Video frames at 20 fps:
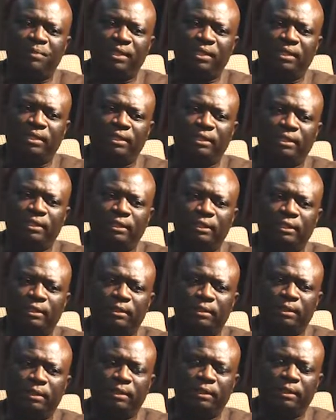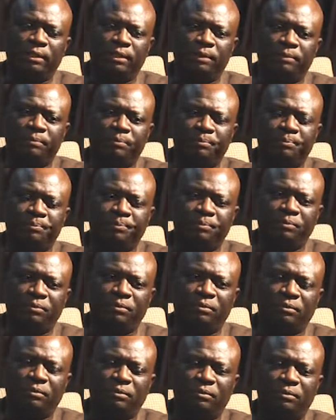been um,
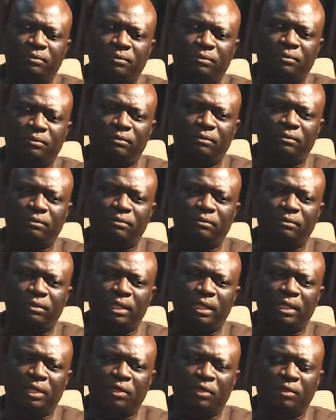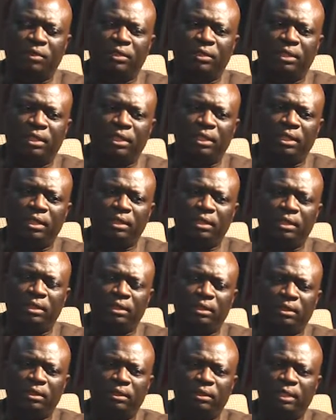a
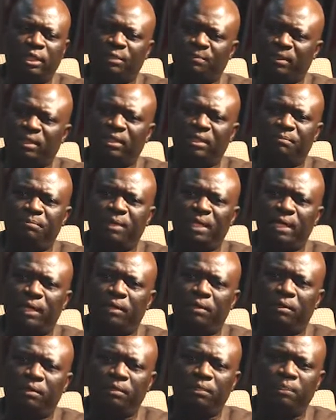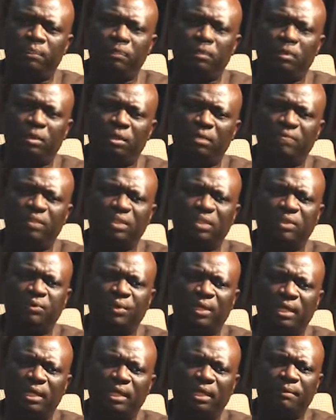country respected by all. Mm, one of the things
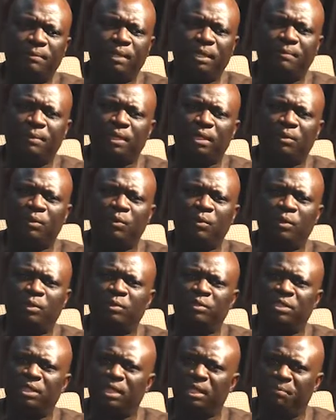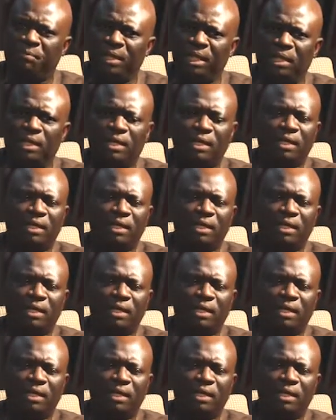we heard about America, we want to see the big